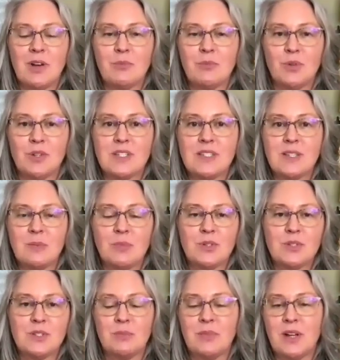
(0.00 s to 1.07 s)
up with
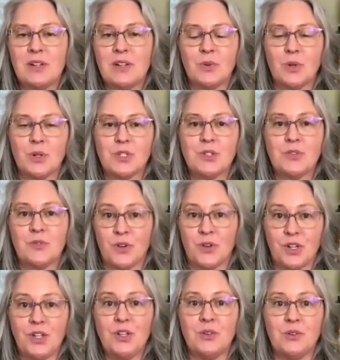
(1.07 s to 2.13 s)
symbols and metaphors for
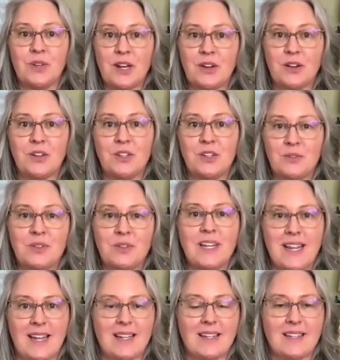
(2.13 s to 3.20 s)
you that are
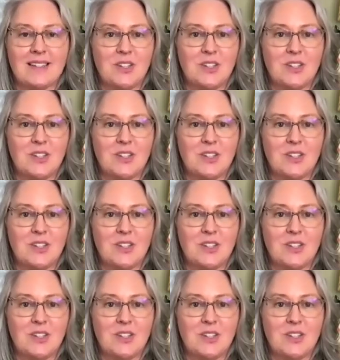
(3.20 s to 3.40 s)
unique